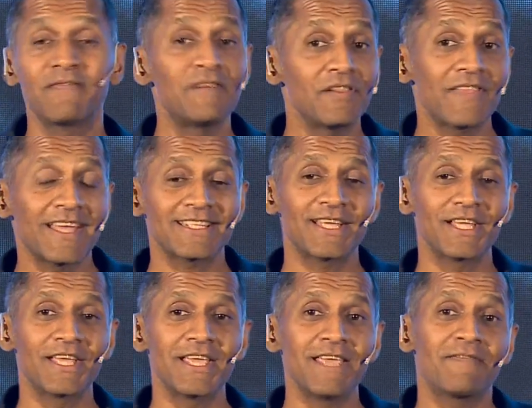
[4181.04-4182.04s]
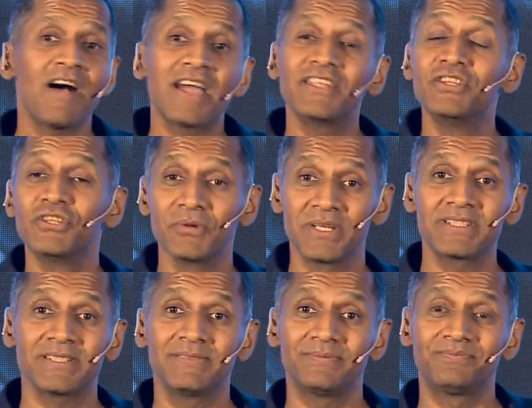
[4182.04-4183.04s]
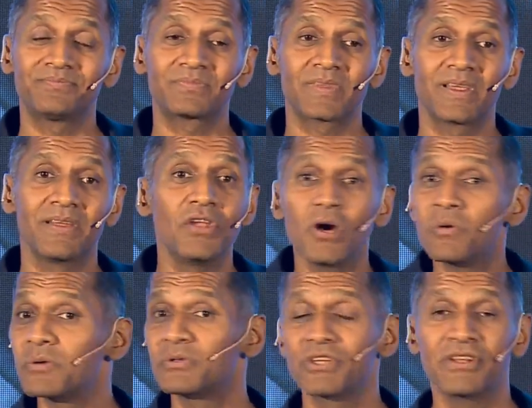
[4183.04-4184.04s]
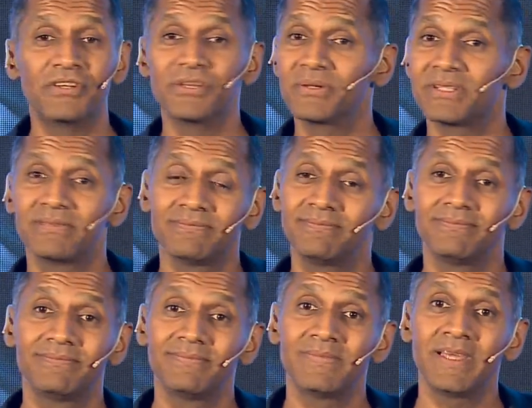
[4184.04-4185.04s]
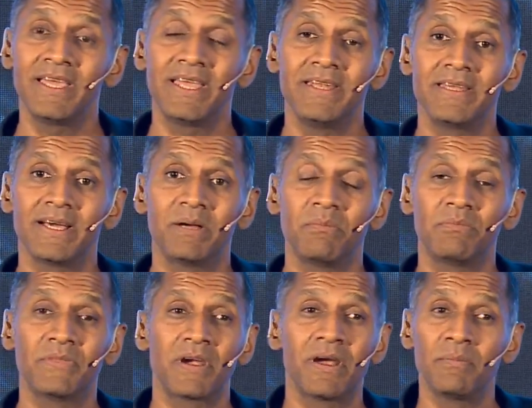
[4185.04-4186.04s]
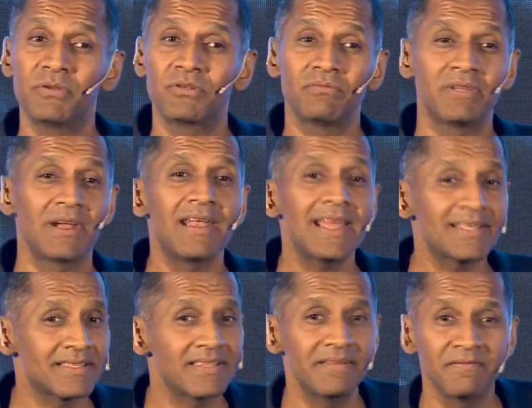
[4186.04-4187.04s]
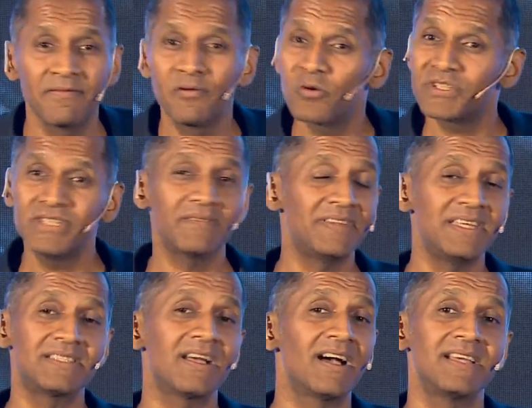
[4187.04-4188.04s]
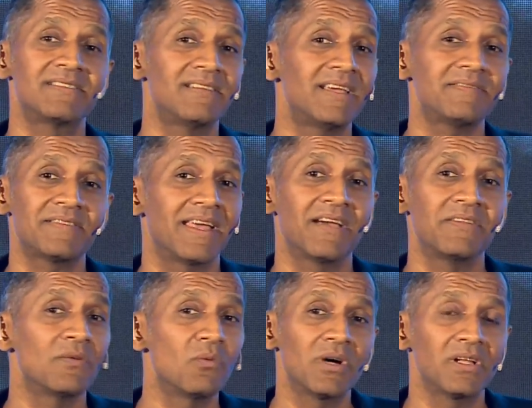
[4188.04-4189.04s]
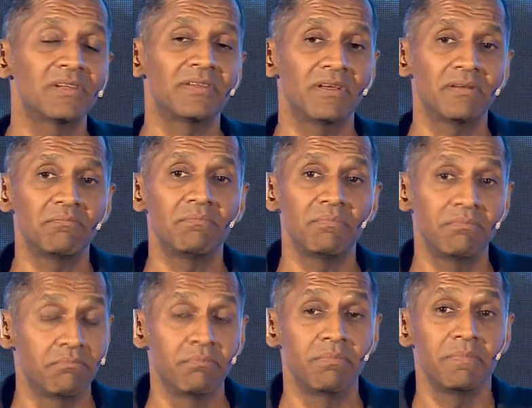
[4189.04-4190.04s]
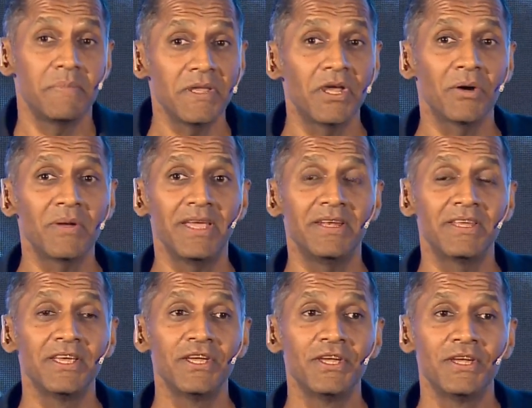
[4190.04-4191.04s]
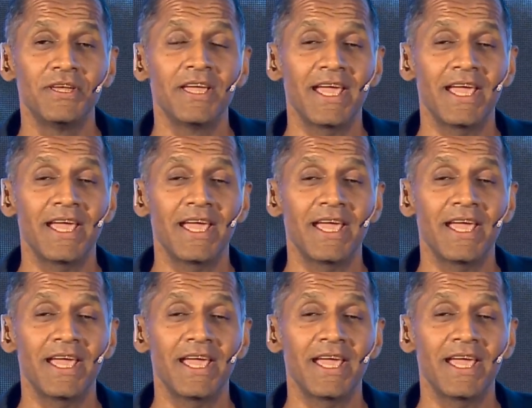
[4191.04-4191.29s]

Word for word: And I felt that if I didn't do it, no one was going to do it. And there are less than 40 of these guys left now in the world, you know, and